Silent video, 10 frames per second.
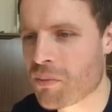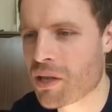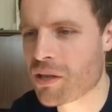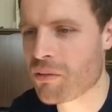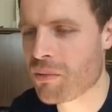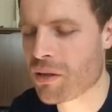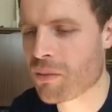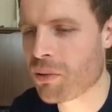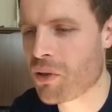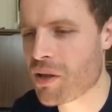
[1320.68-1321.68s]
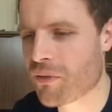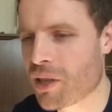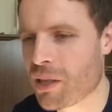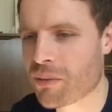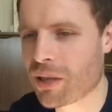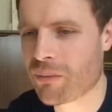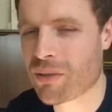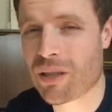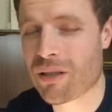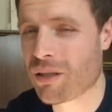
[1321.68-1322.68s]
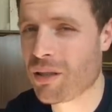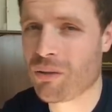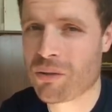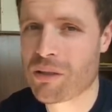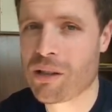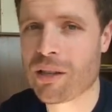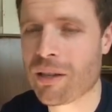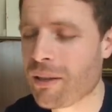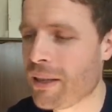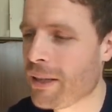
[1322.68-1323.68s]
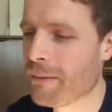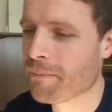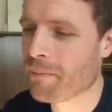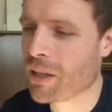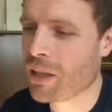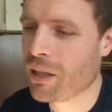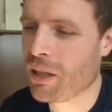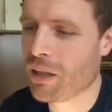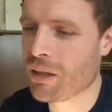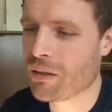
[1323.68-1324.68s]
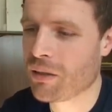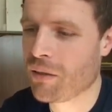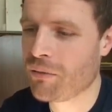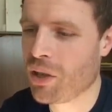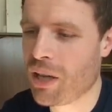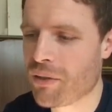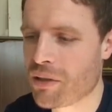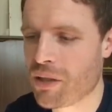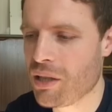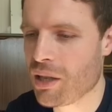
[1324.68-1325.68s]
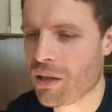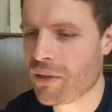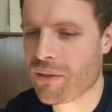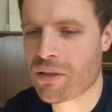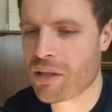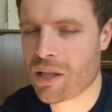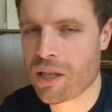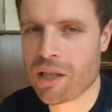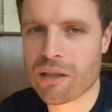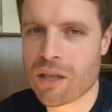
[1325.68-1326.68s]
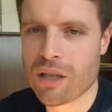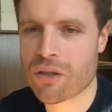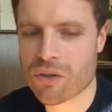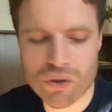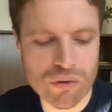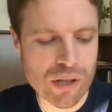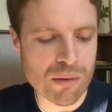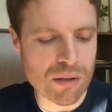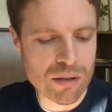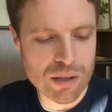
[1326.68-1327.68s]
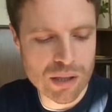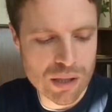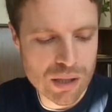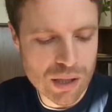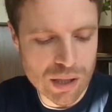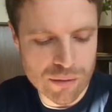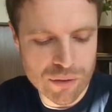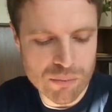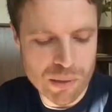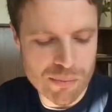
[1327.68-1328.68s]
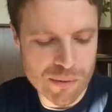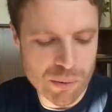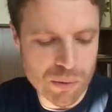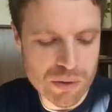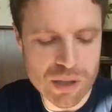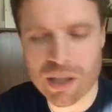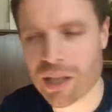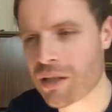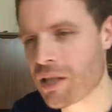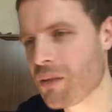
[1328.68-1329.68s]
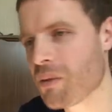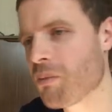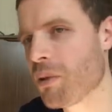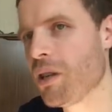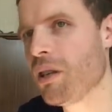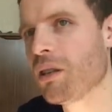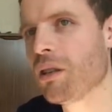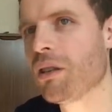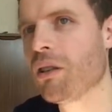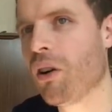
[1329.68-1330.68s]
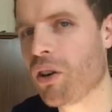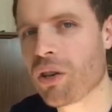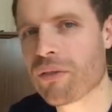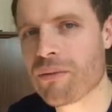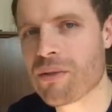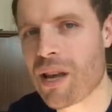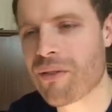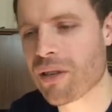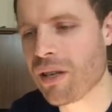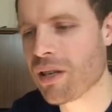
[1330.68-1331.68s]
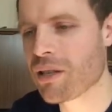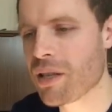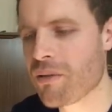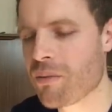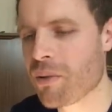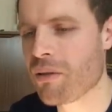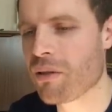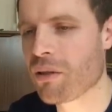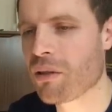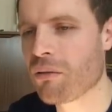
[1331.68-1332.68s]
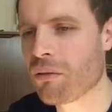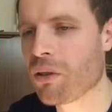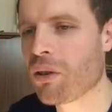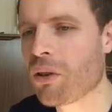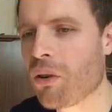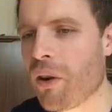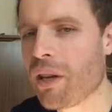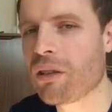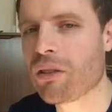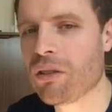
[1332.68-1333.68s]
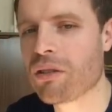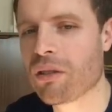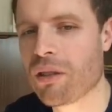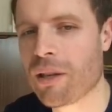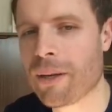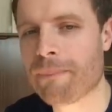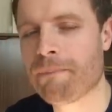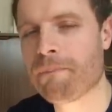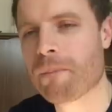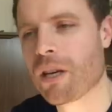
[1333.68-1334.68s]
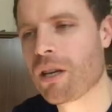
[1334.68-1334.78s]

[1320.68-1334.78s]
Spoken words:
especially with the plight of Gamestation. They're not selling it, and I've not ever seen it. I've never seen it in store anywhere, and a few people have bought it, and it seems to be. I got it from Zavvi. It seems to be quite good value